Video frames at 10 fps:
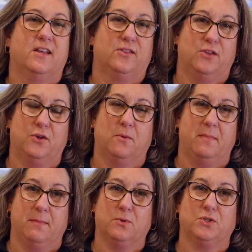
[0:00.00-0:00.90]
through your
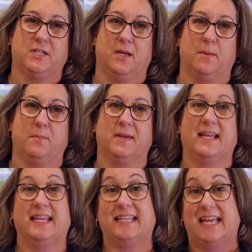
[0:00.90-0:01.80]
membership
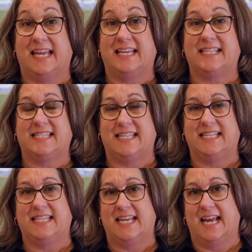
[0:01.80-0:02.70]
in the
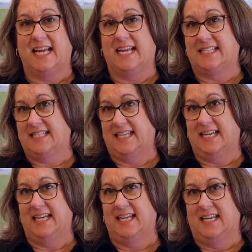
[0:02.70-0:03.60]
NSCDA-SC.